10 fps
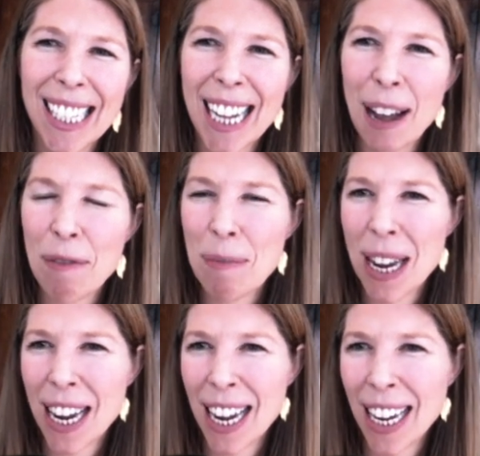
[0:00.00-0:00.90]
staff
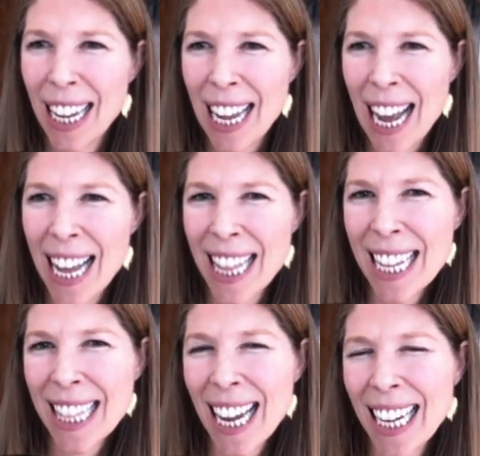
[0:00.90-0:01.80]
meeting, I
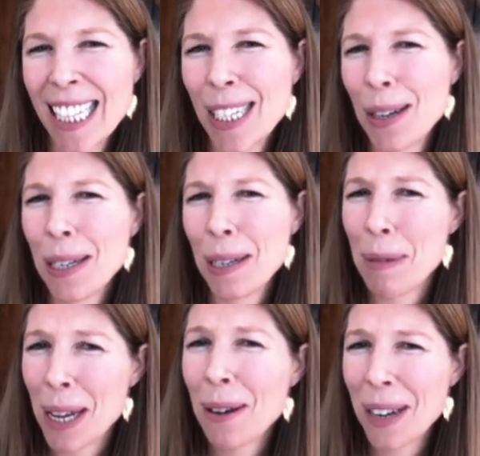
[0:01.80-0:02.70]
think that can start to
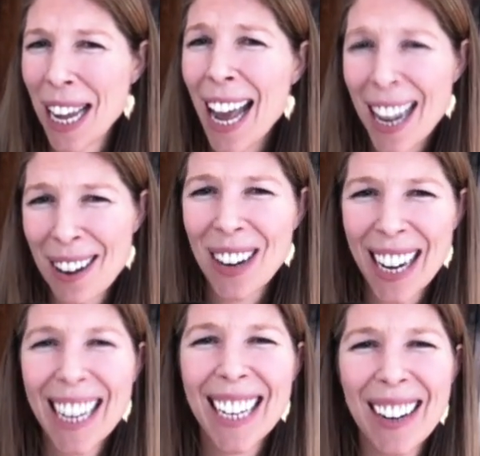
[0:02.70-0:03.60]
be okay,
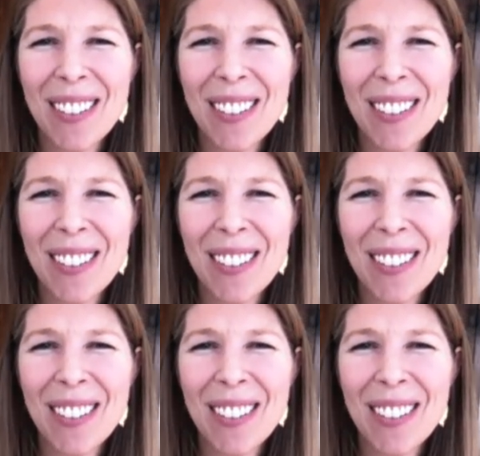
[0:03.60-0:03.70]
right? I